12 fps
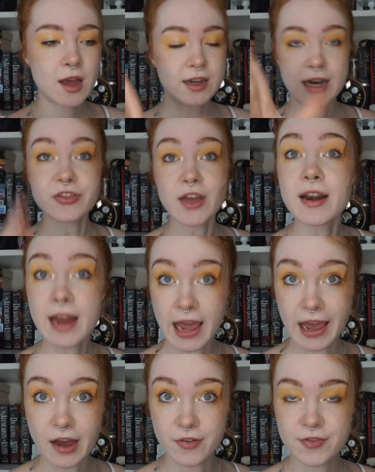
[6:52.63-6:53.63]
cut that in
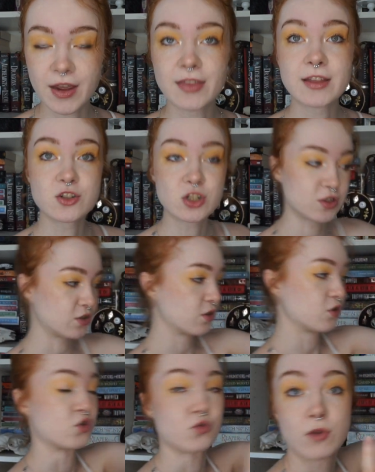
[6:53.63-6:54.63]
half, and then she's
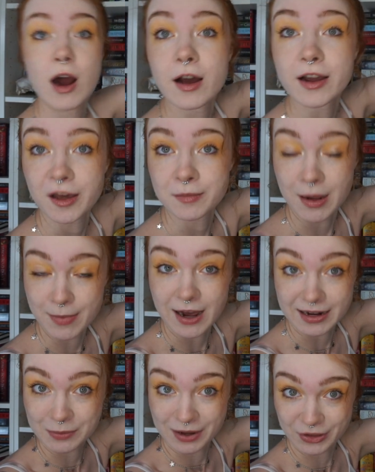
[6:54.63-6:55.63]
drawing on my body with